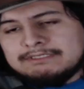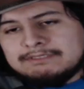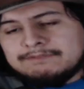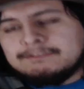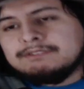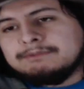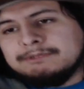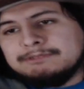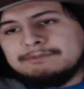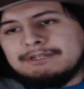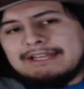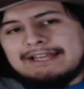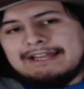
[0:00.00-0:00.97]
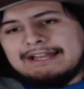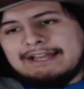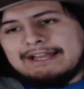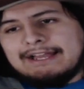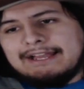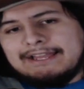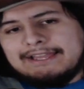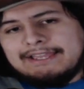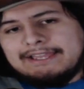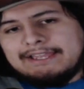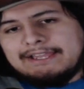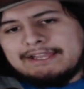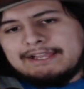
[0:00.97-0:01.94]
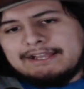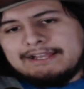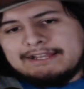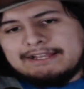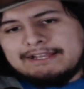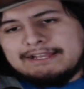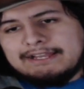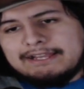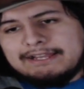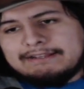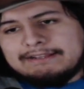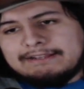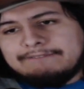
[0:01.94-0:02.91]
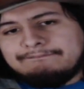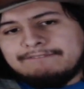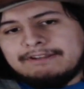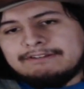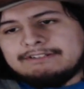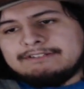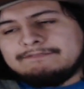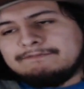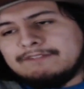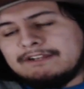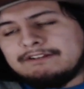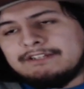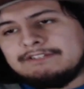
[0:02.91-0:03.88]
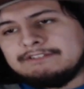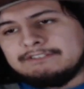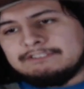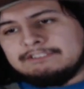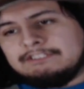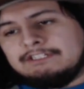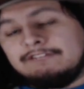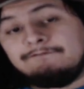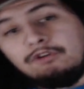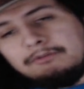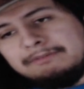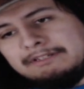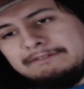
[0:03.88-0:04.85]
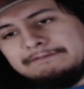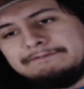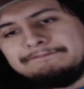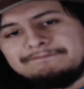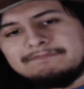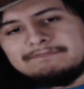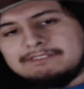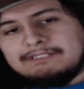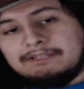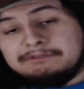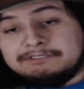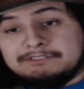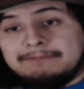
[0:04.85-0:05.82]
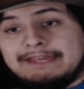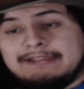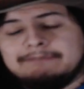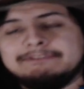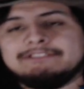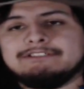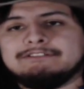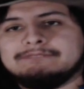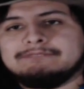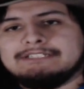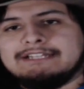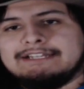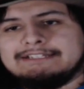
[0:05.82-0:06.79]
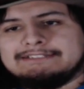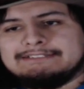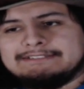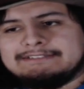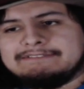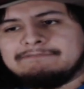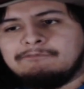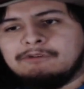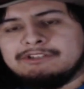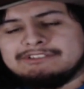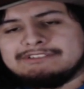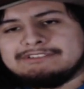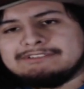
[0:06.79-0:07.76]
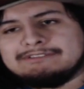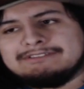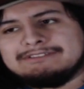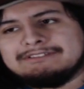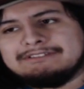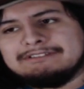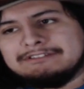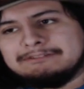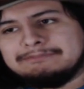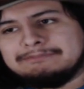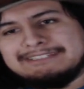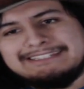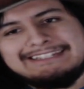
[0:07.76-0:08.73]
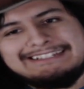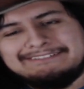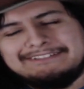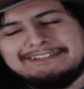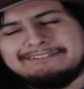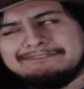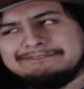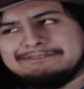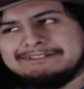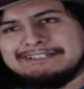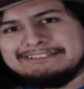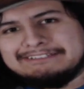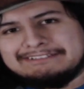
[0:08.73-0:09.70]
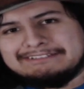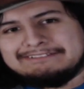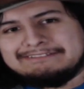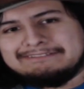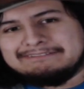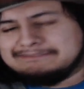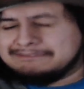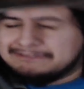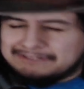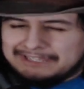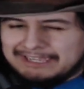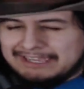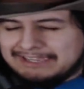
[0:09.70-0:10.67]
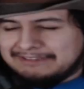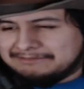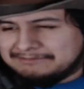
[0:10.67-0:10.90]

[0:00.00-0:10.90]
for the most part, I found it very informative. It wasn't a bad episode, but I was a little bit kind of like, what? Okay.